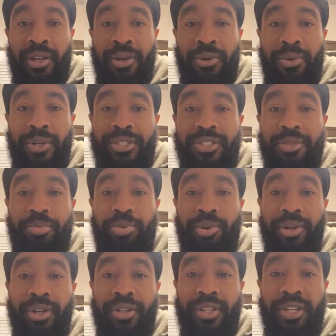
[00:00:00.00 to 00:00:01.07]
What's the
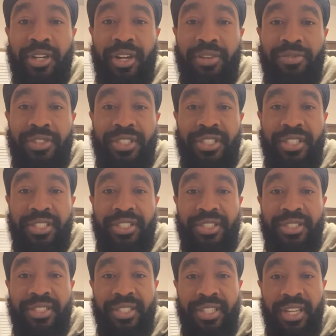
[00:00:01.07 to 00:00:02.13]
point of the
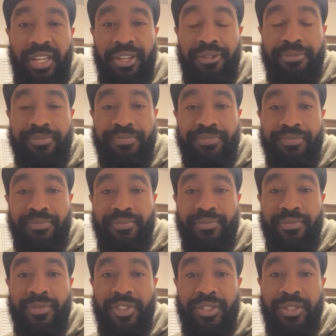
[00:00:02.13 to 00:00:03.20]
conversation today?
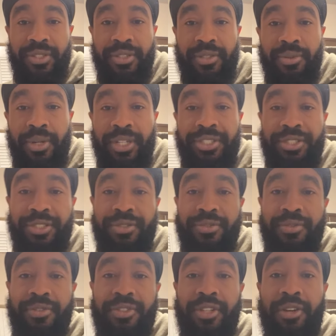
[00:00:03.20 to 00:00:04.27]
Good question.
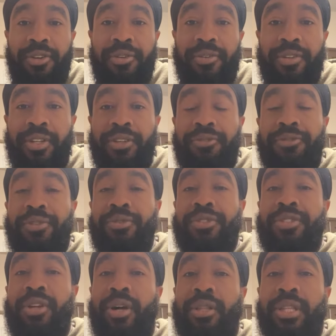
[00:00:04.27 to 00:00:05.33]
So, if you
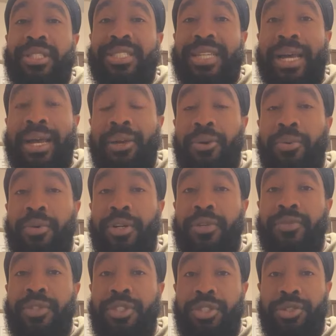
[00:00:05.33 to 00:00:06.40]
saw the title
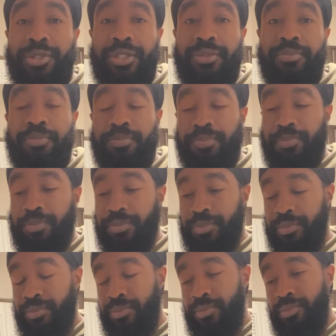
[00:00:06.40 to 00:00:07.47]
of the stream,
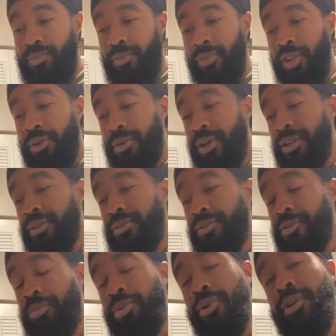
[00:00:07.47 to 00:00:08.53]
right,
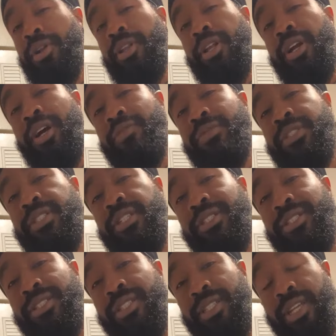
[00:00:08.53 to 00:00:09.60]
the point of the
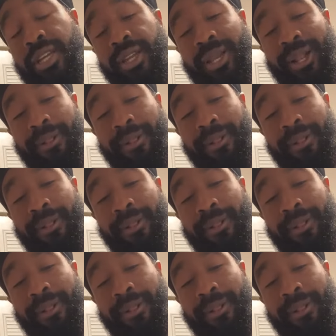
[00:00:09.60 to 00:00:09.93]
conversation today